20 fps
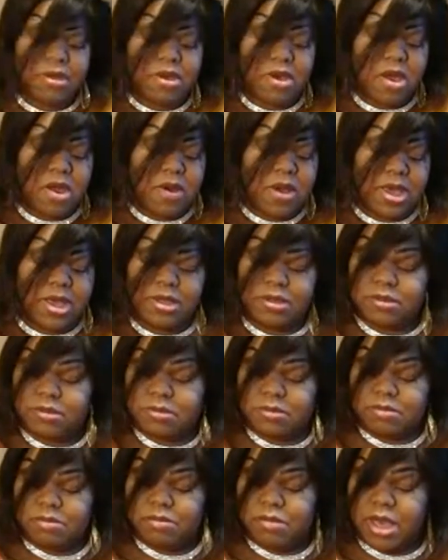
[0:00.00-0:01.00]
All right,
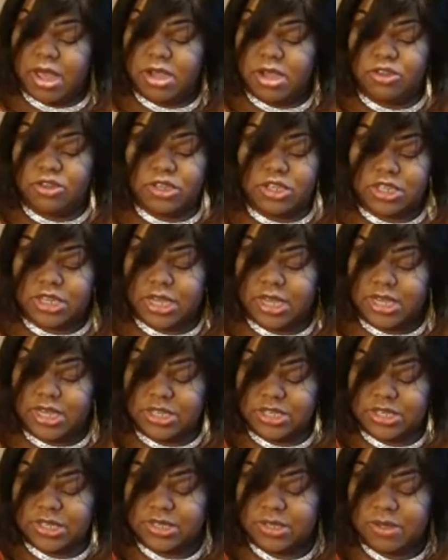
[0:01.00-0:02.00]
major
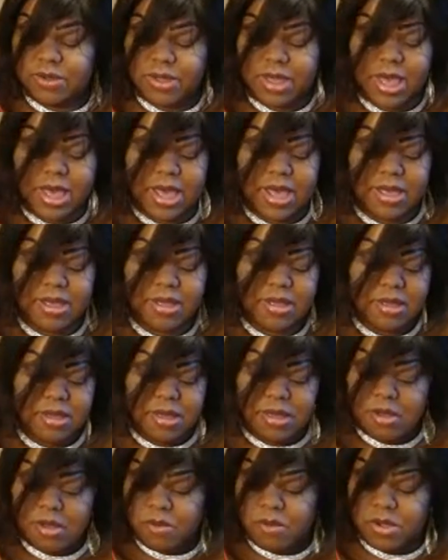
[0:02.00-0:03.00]
changes, okay?
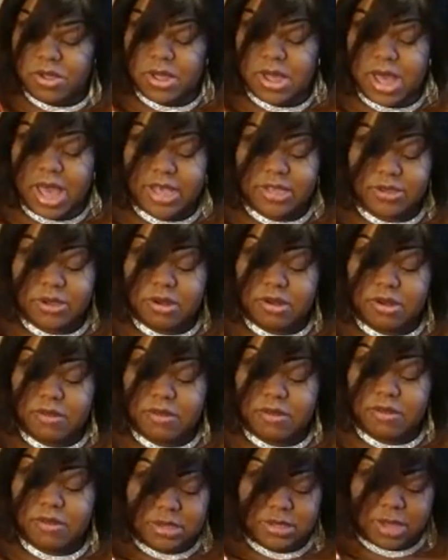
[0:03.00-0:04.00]
Where you guys are going to
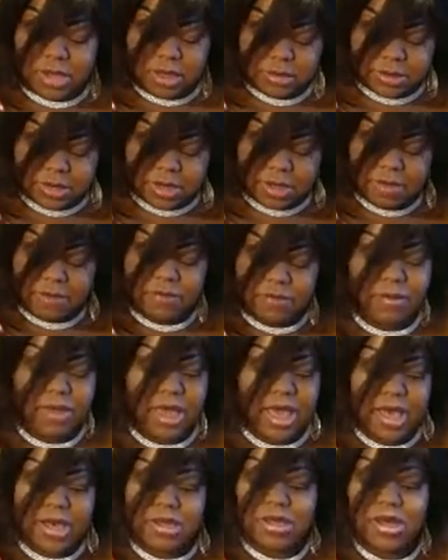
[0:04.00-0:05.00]
find yourself.
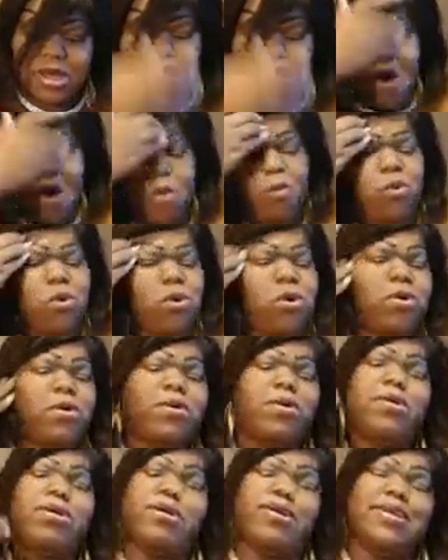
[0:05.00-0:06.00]
Yeah,
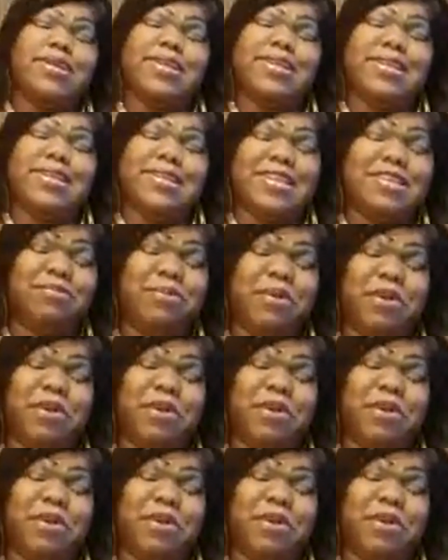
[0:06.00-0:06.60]
woo! This